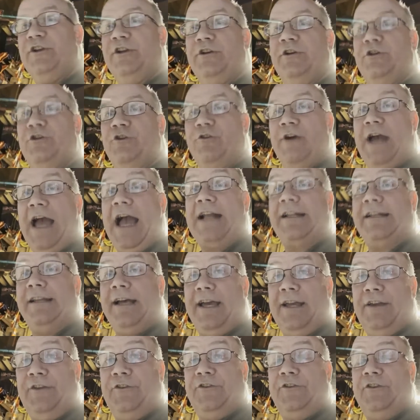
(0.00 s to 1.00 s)
cracked
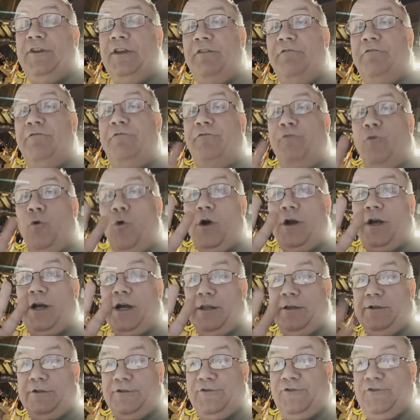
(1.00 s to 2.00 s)
ice in four
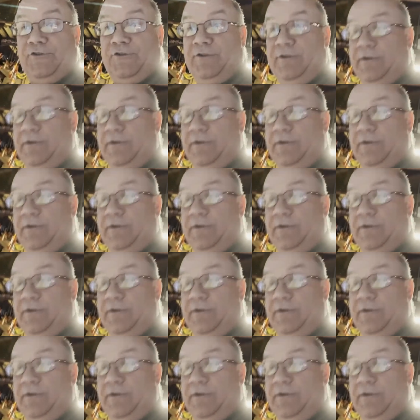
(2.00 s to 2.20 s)
colors.